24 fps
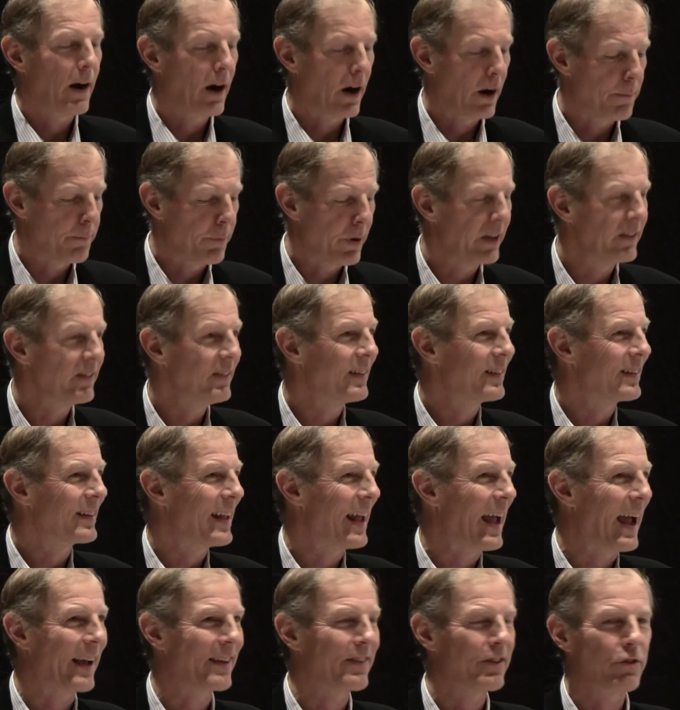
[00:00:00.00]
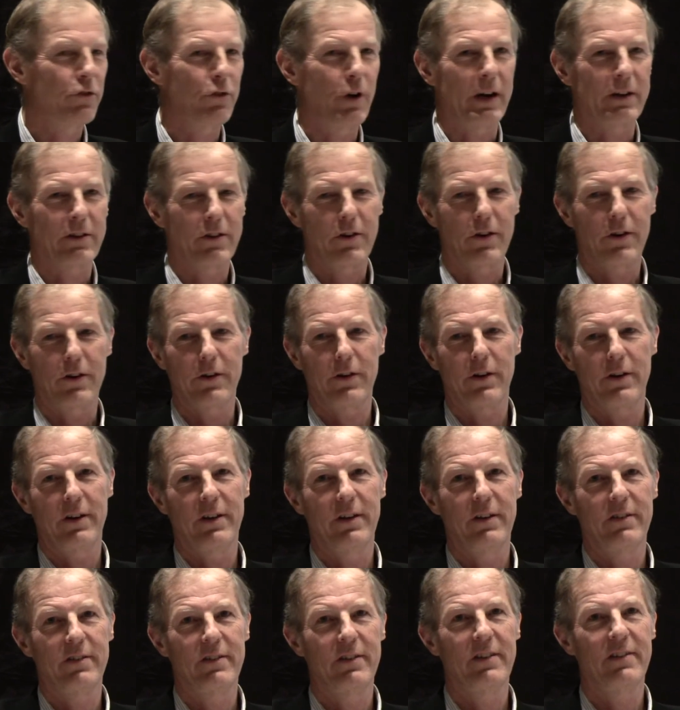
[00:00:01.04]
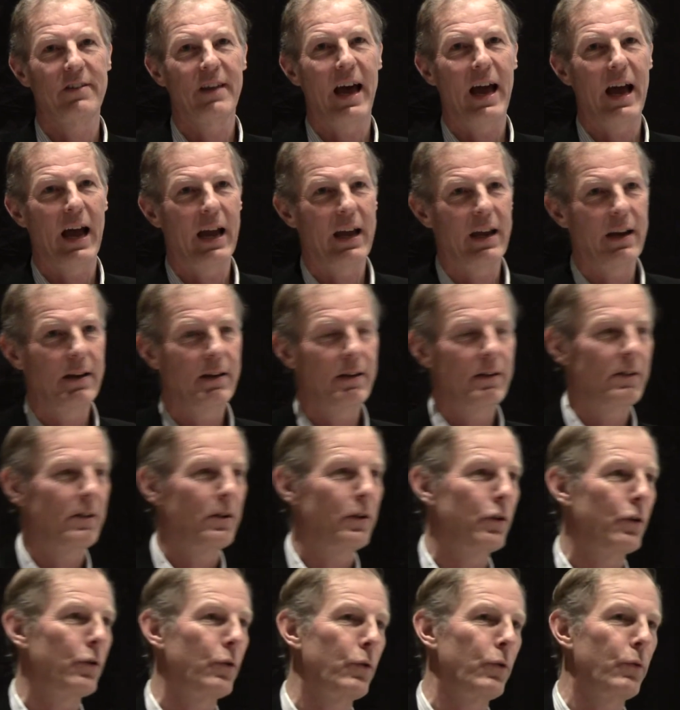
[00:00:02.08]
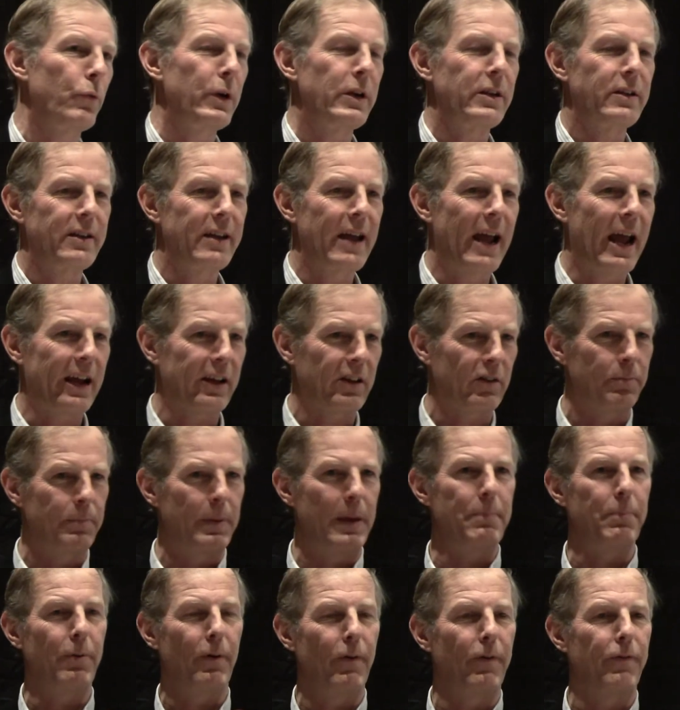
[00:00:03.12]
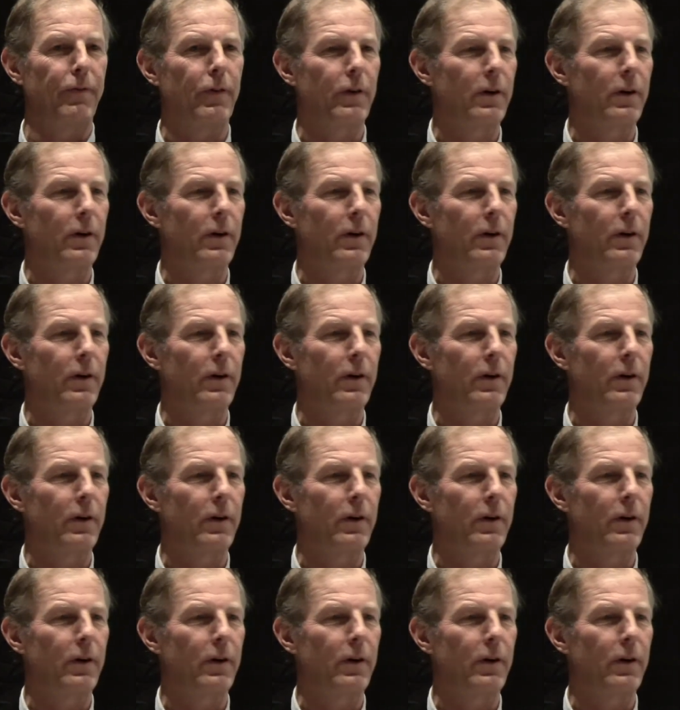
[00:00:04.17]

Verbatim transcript: Our present tax structure is designed to, we tax people